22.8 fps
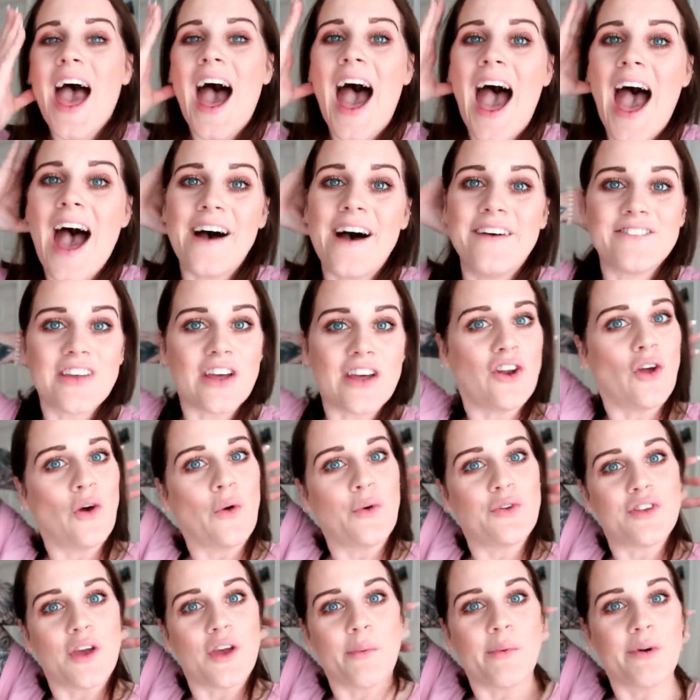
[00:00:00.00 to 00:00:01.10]
and then
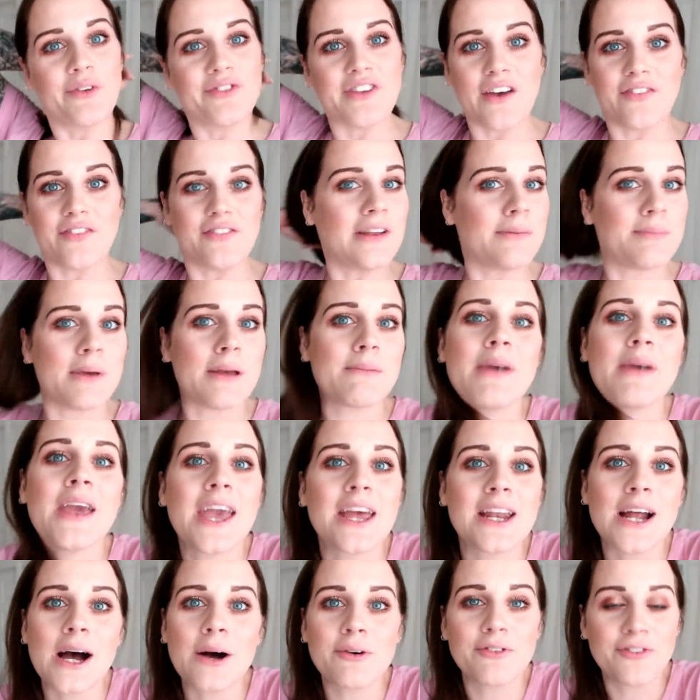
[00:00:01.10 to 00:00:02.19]
also we'll definitely be
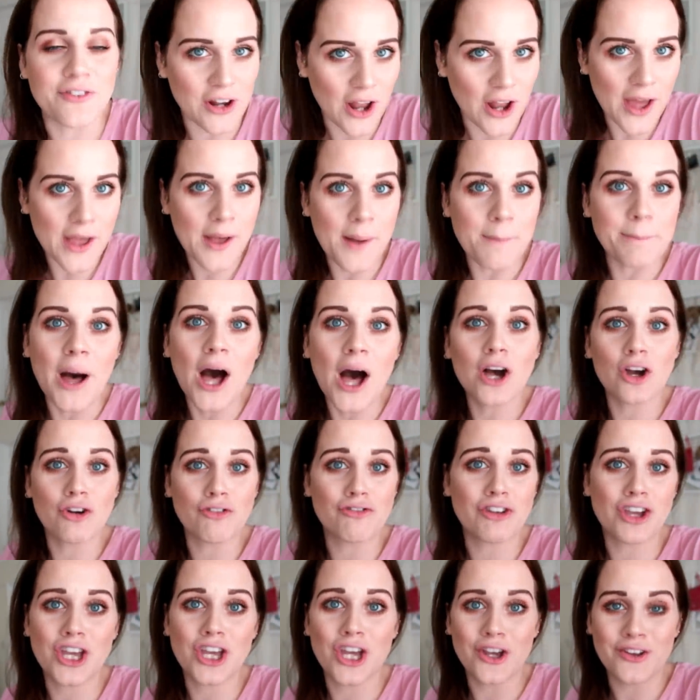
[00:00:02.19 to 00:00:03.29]
meeting up for like pug
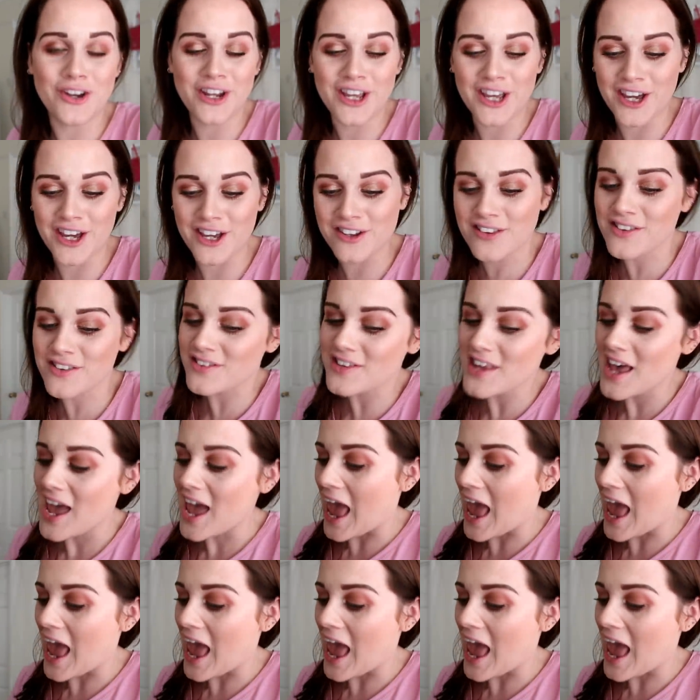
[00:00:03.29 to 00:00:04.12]
reunions.